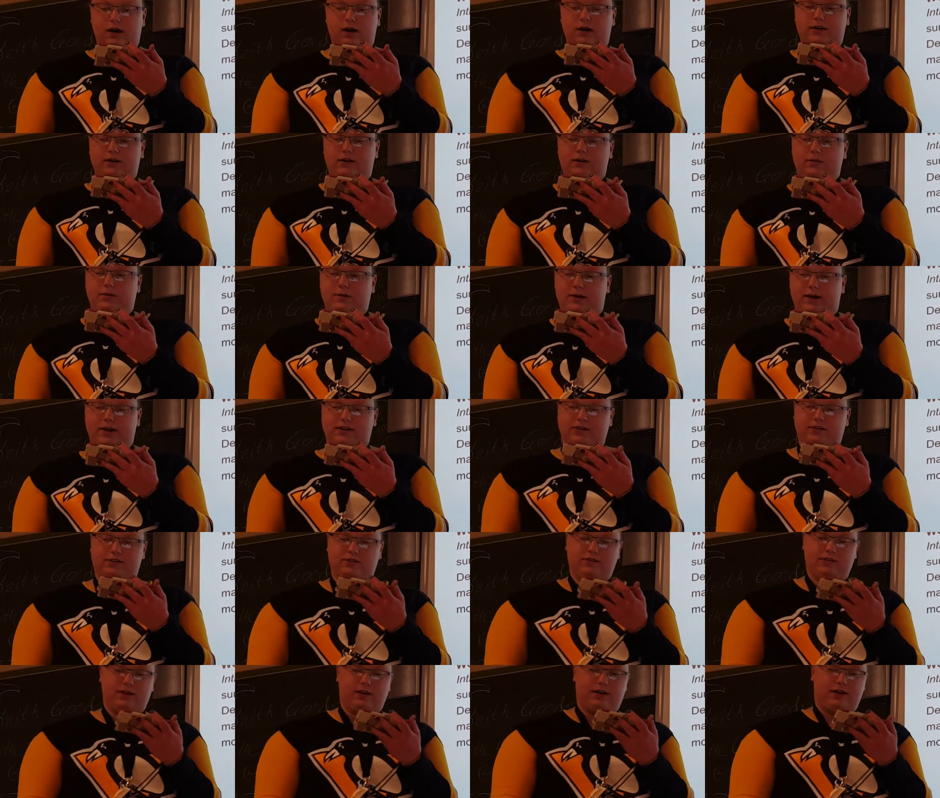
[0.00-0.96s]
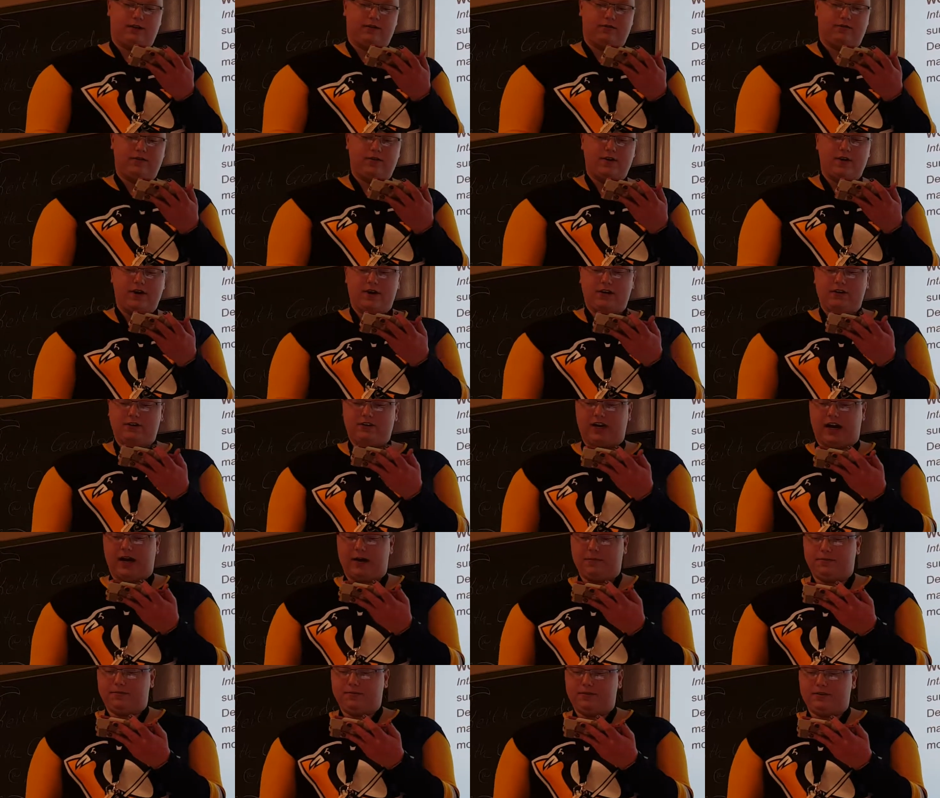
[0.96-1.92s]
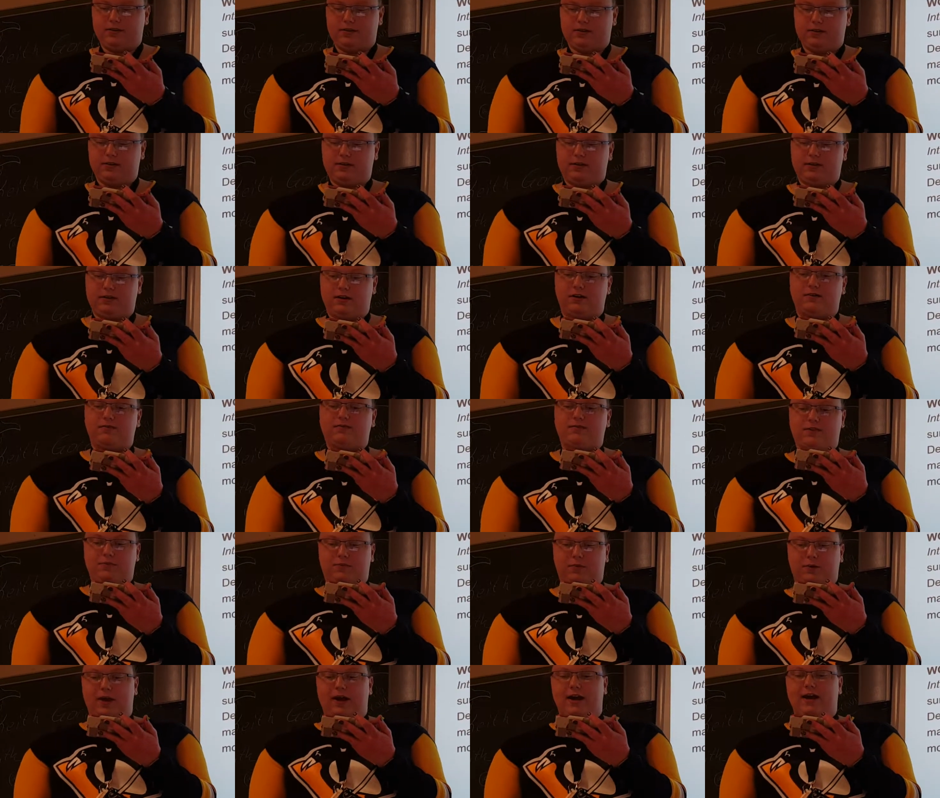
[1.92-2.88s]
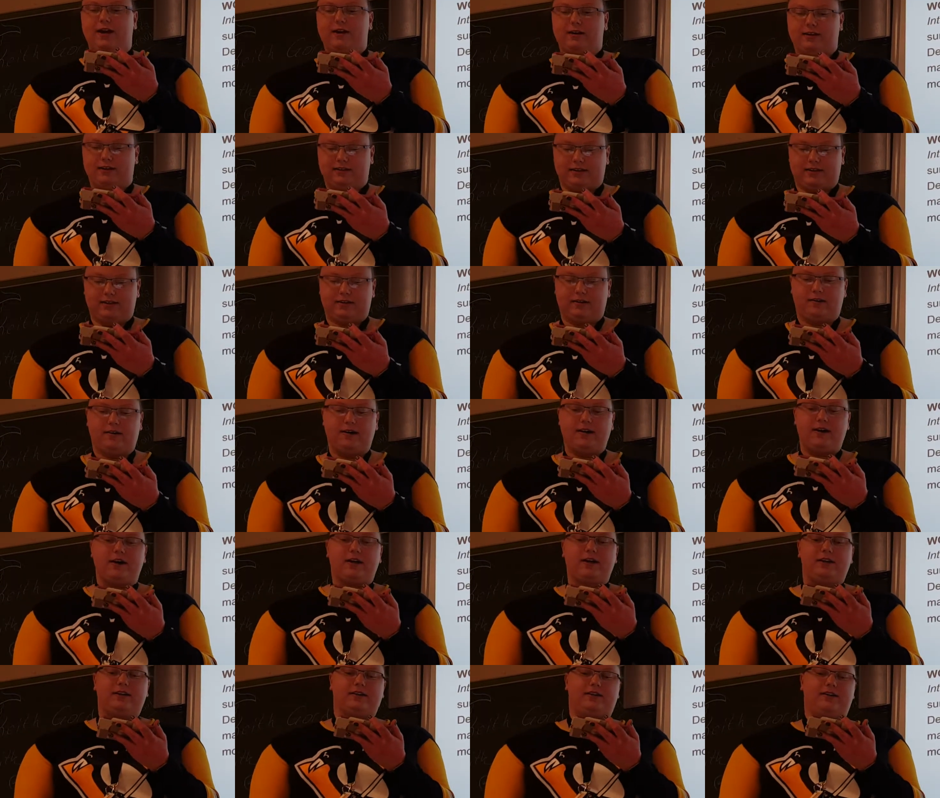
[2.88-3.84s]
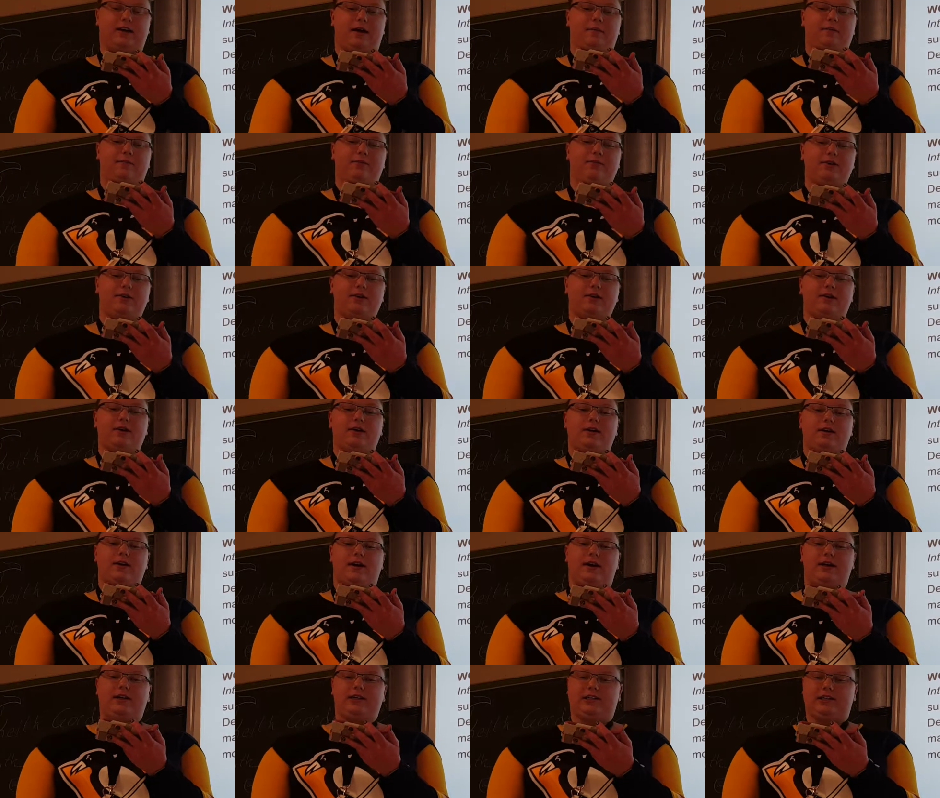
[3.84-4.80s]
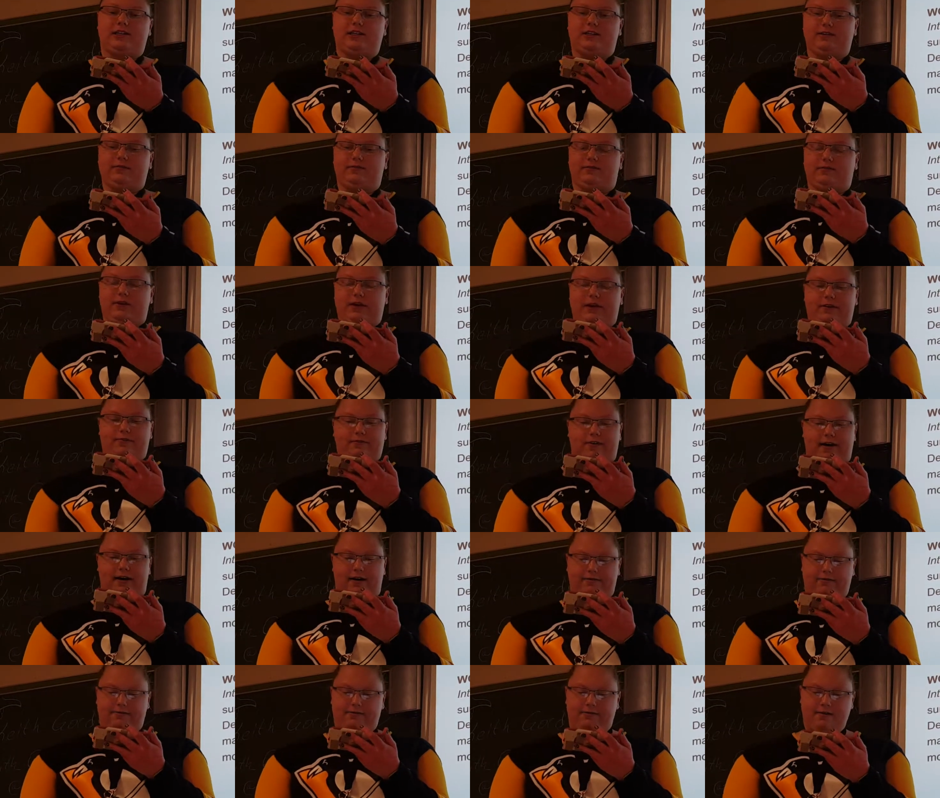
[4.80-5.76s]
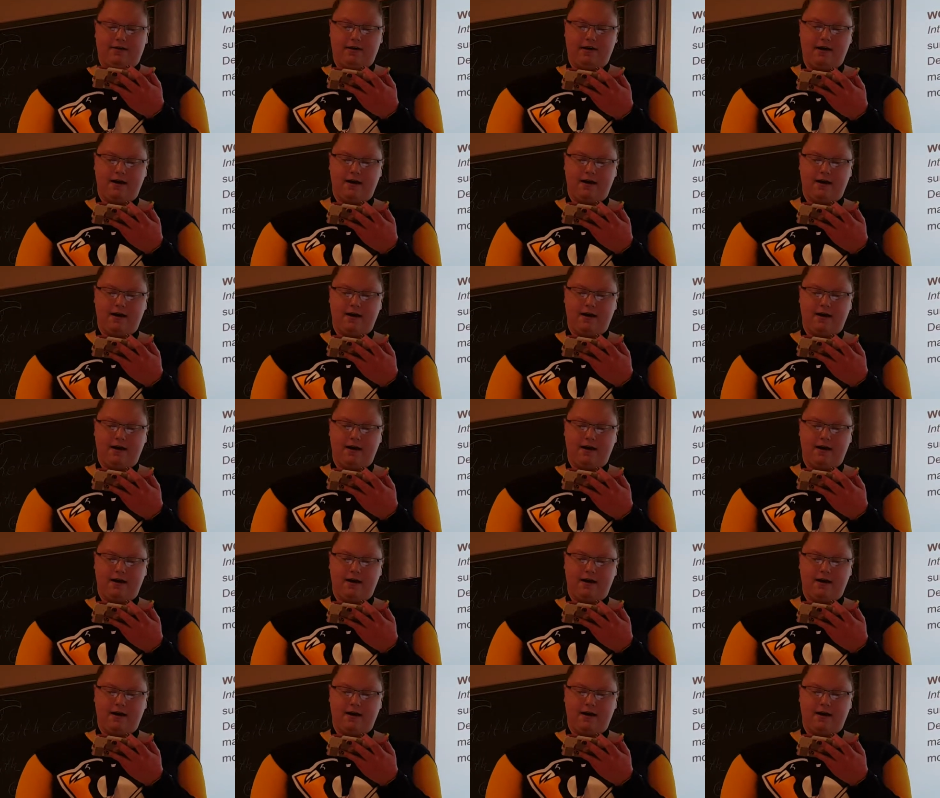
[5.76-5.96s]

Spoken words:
occupation of Japan until December 1945.